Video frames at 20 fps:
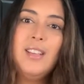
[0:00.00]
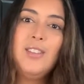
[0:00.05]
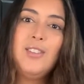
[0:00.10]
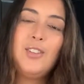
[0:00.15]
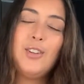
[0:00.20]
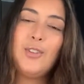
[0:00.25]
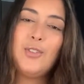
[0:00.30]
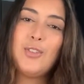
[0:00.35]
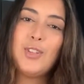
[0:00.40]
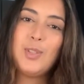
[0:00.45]
you
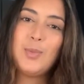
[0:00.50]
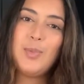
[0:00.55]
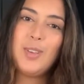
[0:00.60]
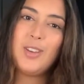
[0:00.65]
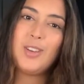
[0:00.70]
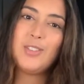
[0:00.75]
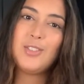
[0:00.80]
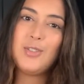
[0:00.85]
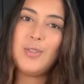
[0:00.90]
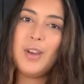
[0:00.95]
know, just
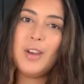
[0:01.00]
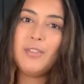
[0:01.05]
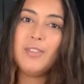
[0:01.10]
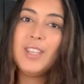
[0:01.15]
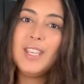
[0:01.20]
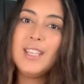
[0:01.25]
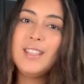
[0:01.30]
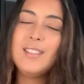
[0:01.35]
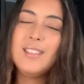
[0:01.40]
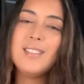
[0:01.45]
because you have
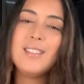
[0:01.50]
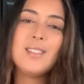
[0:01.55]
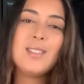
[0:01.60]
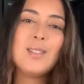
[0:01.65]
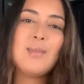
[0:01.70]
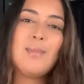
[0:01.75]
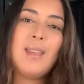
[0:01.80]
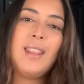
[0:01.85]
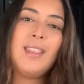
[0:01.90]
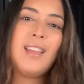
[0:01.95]
kids
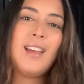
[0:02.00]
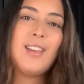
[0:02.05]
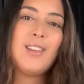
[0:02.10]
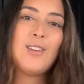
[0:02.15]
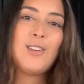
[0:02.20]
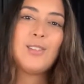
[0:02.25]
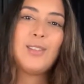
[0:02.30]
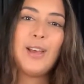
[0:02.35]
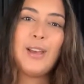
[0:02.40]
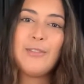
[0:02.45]
doesn't mean that
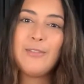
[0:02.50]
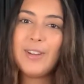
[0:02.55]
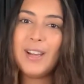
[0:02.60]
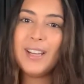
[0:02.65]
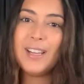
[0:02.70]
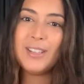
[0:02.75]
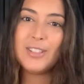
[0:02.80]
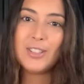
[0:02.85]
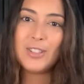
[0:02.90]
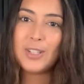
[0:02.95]
your life
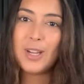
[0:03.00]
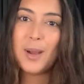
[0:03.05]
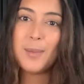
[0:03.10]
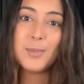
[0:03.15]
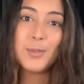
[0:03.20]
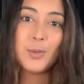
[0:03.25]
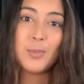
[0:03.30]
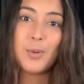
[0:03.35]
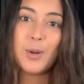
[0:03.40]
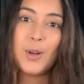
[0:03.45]
kind of
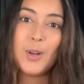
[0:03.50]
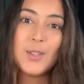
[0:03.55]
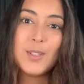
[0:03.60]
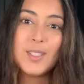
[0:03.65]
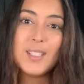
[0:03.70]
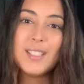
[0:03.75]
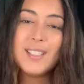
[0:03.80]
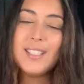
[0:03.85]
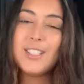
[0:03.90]
stops or pauses.